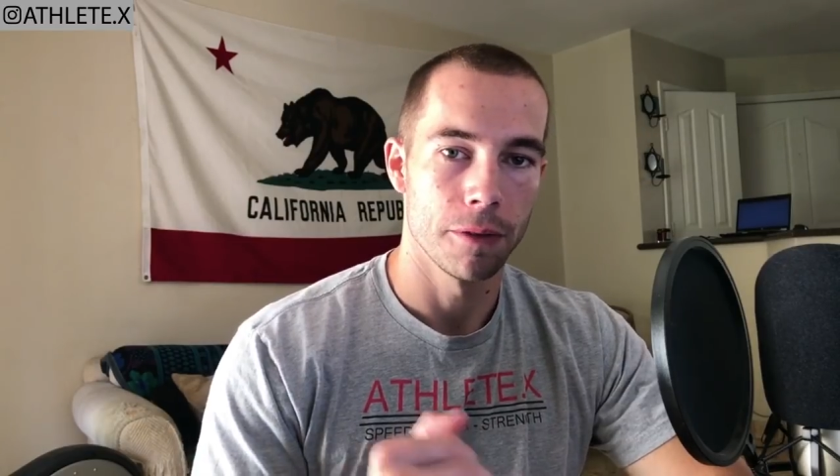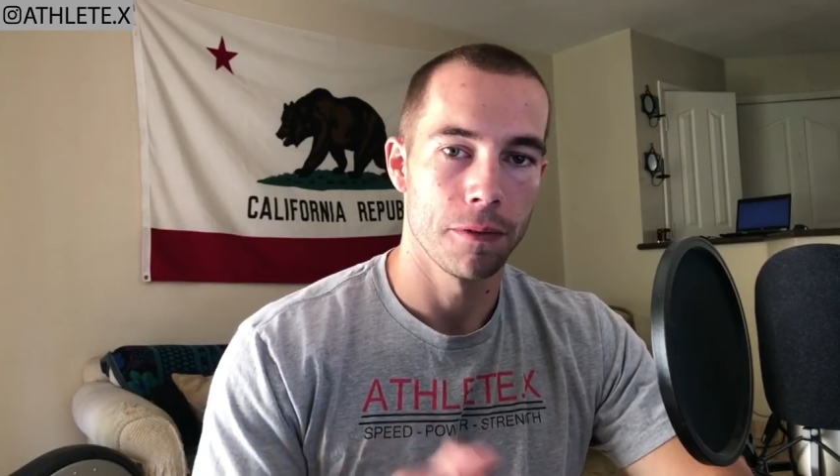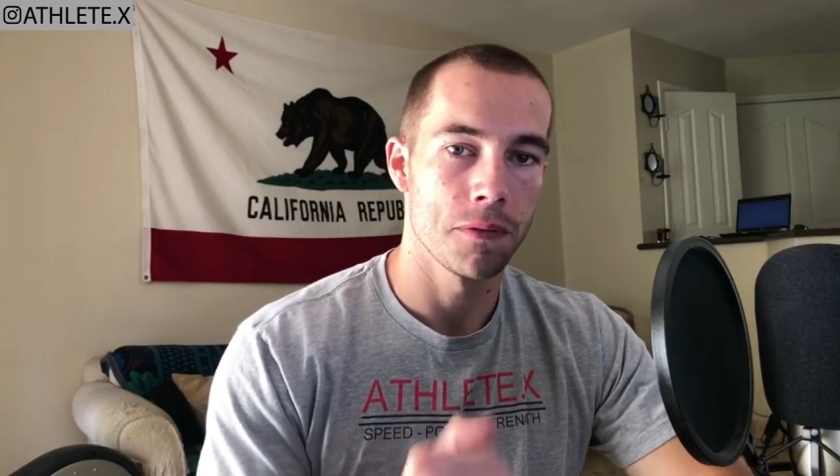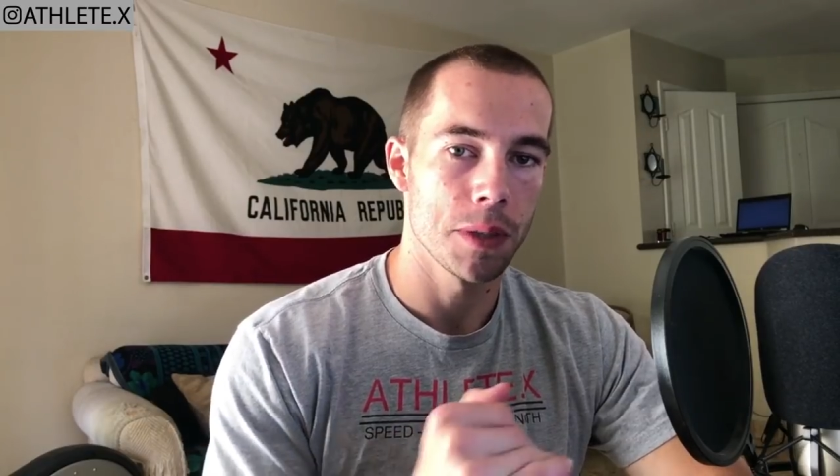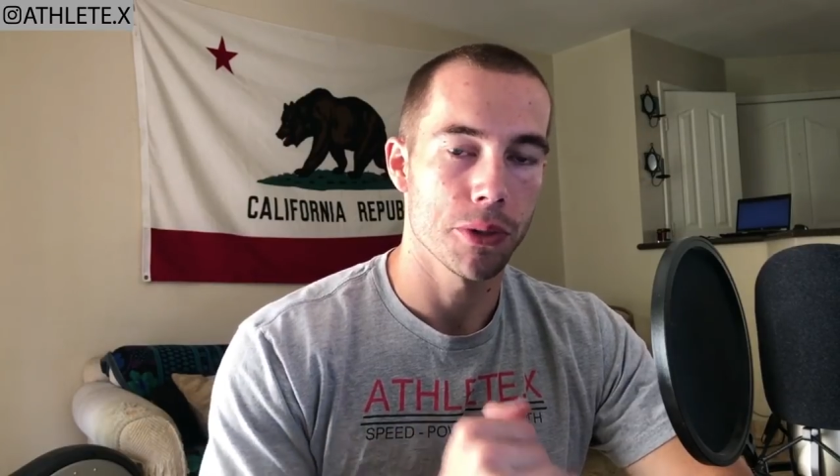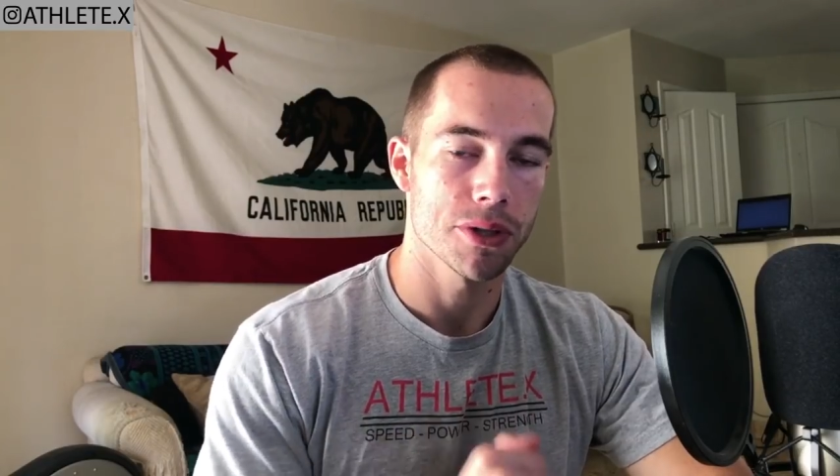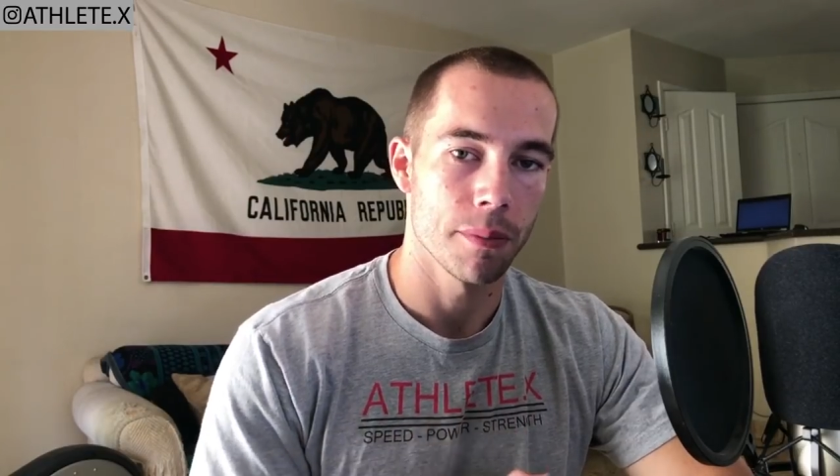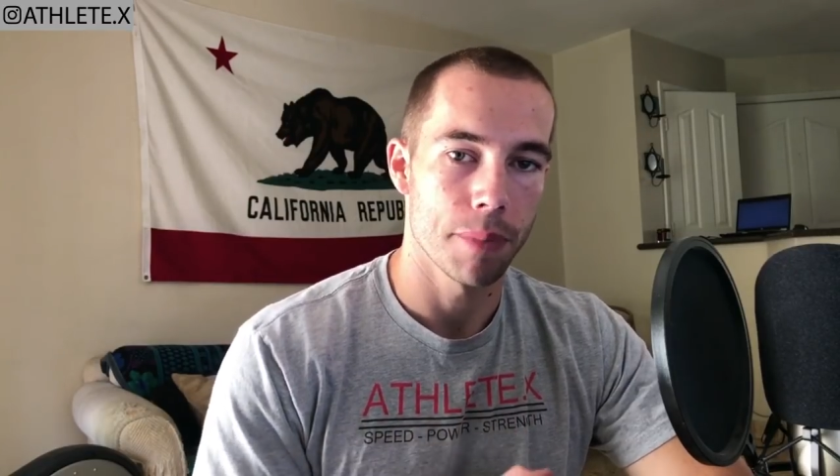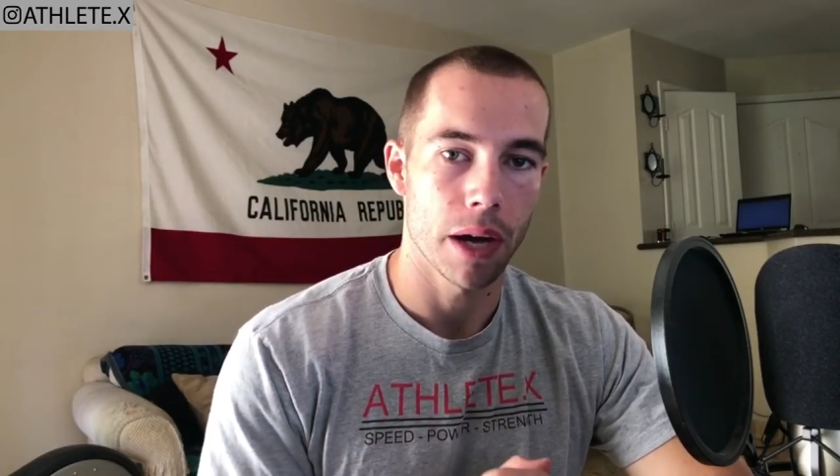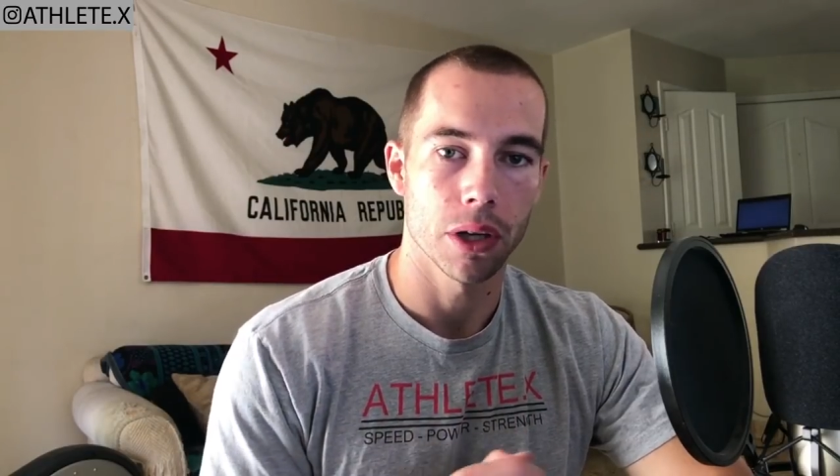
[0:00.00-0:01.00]

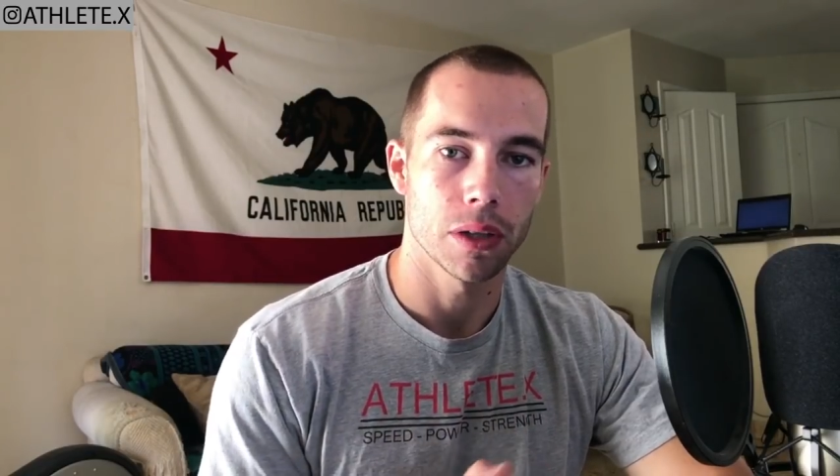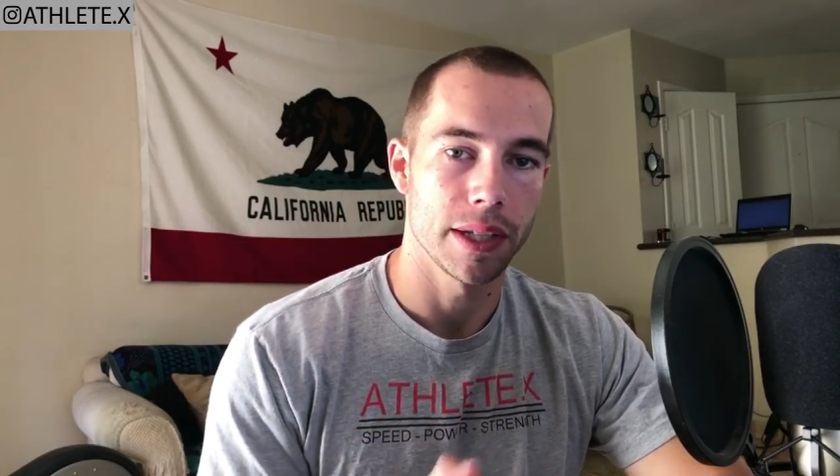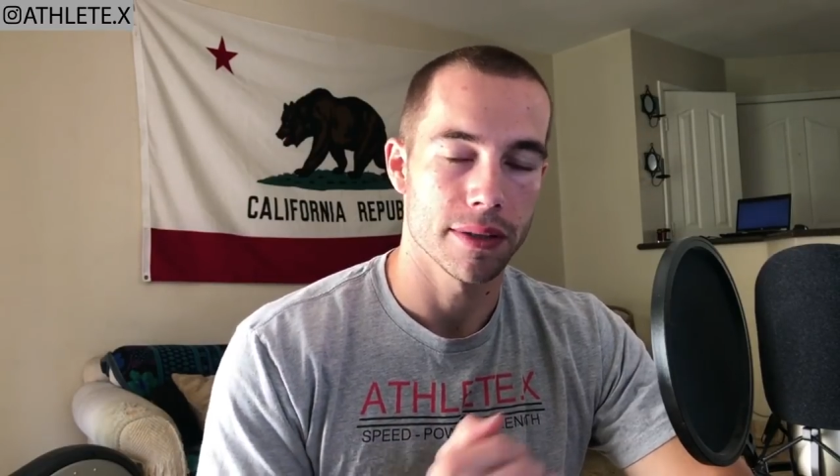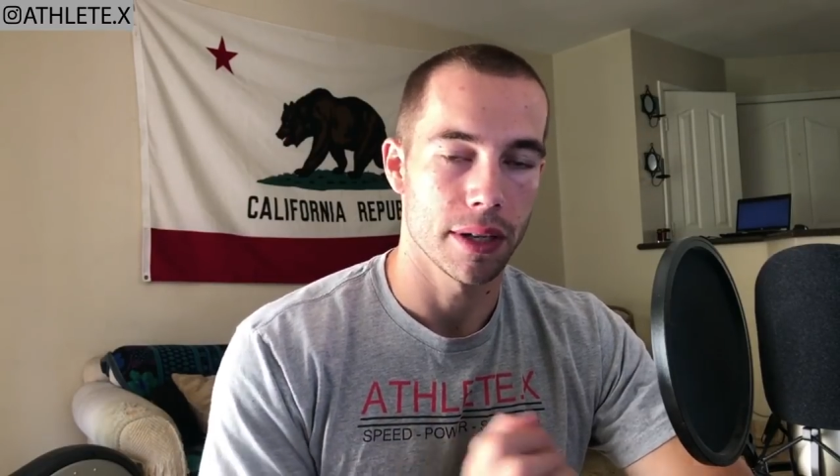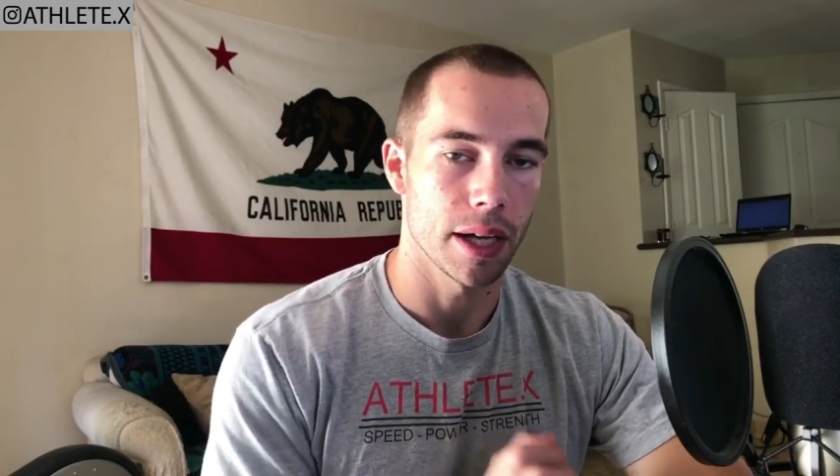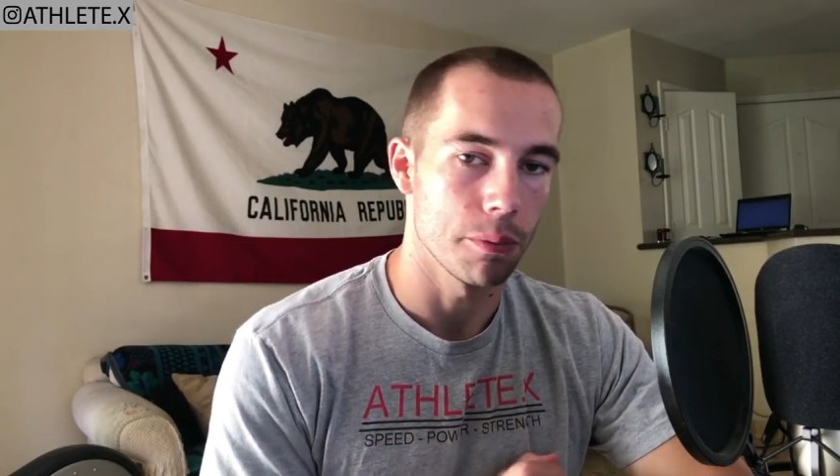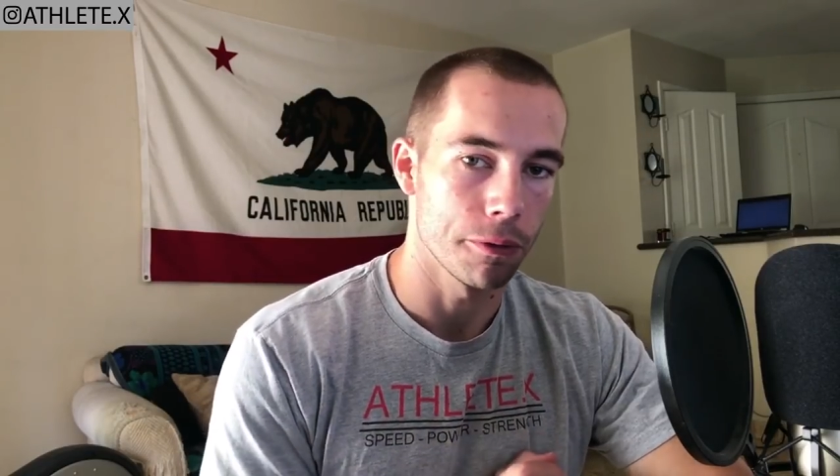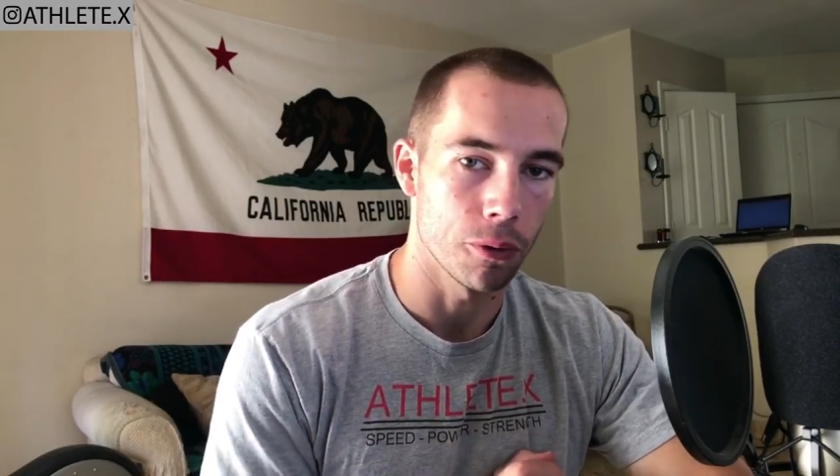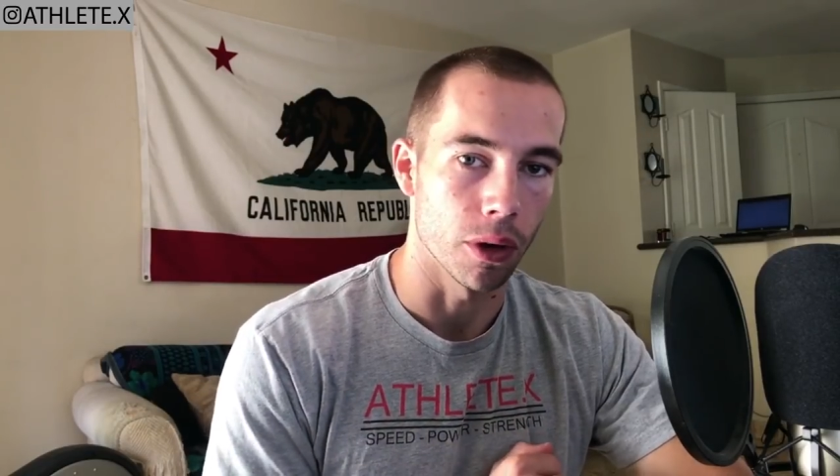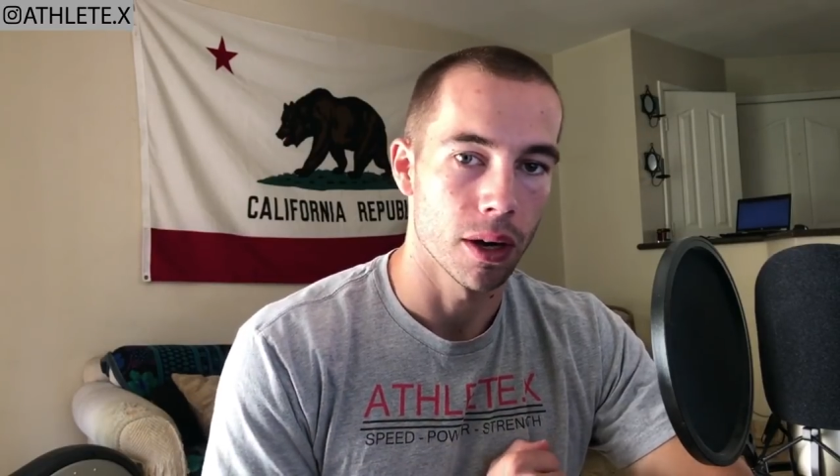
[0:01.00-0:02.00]
50% power cleans the night
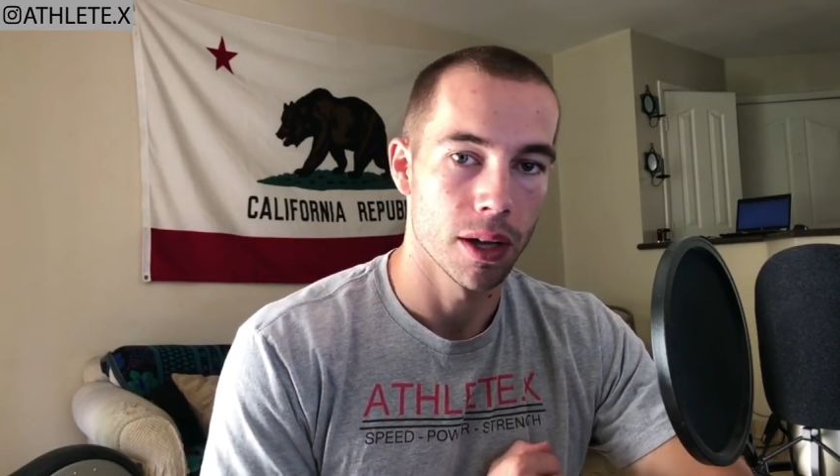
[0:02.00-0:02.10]
before.